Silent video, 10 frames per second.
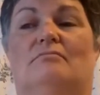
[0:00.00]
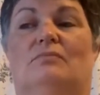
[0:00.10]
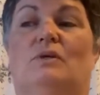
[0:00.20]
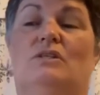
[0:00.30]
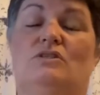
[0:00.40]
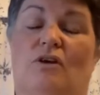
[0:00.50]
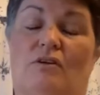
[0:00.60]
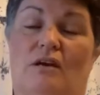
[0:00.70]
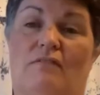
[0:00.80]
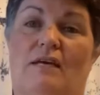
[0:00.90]
We
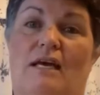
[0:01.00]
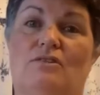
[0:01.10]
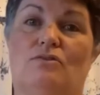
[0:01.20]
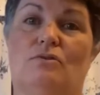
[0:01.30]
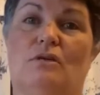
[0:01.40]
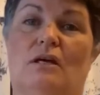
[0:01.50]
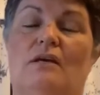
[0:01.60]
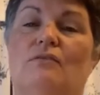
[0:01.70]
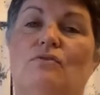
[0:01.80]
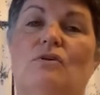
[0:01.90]
don't have a gas cooker.
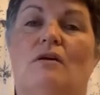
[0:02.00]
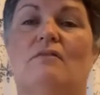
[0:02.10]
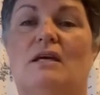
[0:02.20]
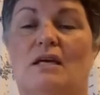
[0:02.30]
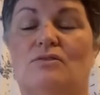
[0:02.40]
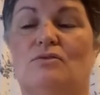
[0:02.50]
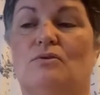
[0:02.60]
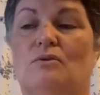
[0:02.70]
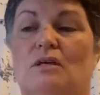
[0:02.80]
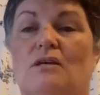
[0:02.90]
If you have a gas
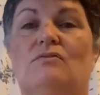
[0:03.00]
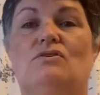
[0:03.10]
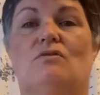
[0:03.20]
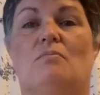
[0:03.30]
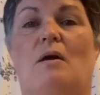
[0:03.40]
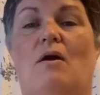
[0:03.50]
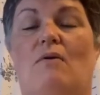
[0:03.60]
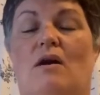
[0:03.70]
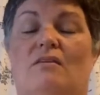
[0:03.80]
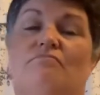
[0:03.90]
cooker, even during a
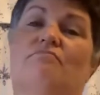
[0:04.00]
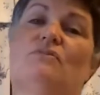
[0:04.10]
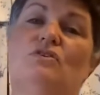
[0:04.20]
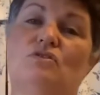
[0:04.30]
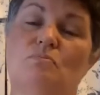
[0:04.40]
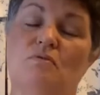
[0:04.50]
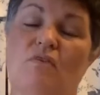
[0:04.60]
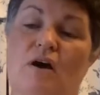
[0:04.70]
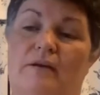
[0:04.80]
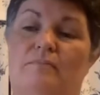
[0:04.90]
power cut, you should be
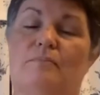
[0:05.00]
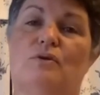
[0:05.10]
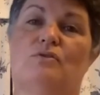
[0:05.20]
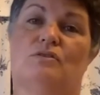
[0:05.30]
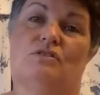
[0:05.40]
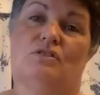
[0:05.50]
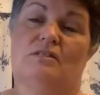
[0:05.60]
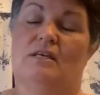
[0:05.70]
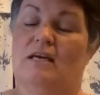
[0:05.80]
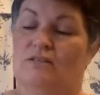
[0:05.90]
fine because it's
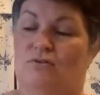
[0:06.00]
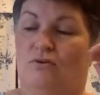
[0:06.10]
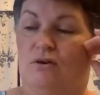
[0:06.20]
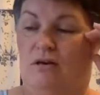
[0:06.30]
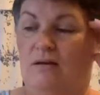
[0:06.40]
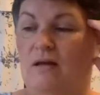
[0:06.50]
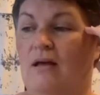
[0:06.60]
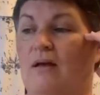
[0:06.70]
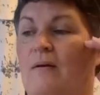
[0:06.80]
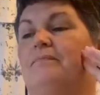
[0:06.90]
just a gas cooker.
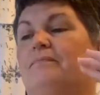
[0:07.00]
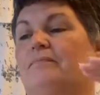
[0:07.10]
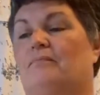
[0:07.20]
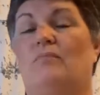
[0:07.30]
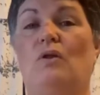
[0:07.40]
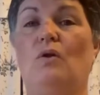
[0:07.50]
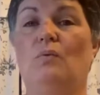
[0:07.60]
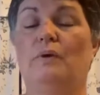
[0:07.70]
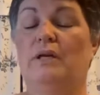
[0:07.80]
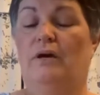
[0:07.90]

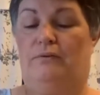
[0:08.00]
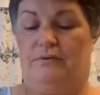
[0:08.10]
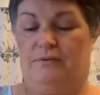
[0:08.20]
But we don't.